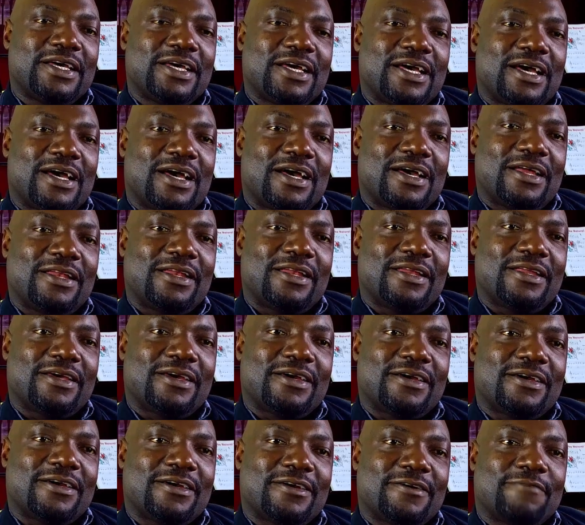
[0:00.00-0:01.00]
and
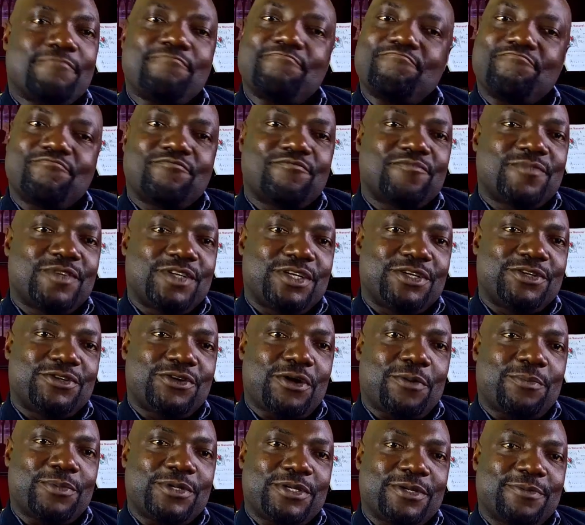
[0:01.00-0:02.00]
she
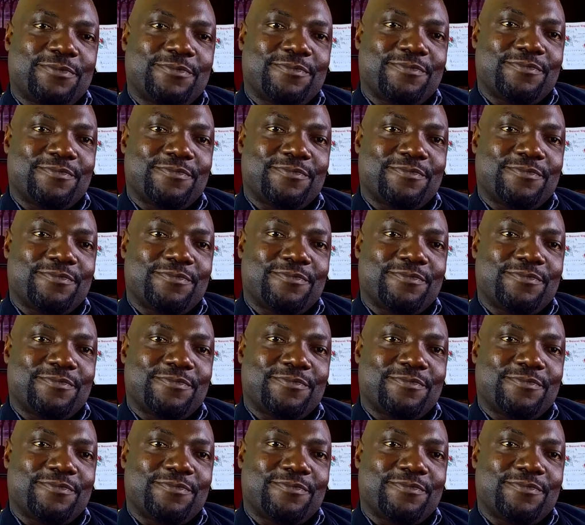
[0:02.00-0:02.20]
dropped him.